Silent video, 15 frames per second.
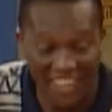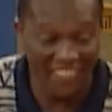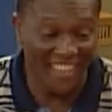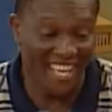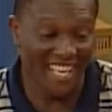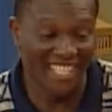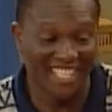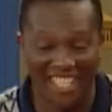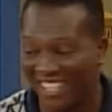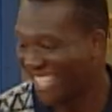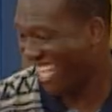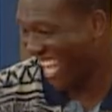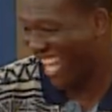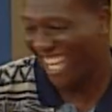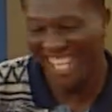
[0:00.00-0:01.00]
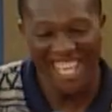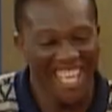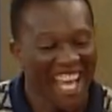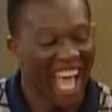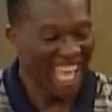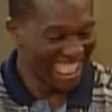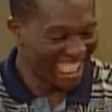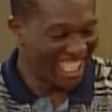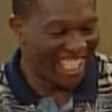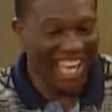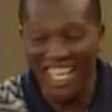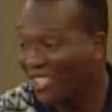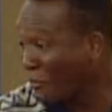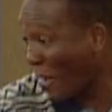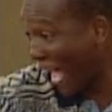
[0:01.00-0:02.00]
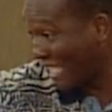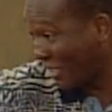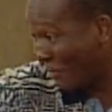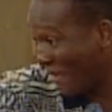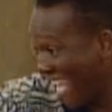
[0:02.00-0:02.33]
Biscuits from season 1, episode 11,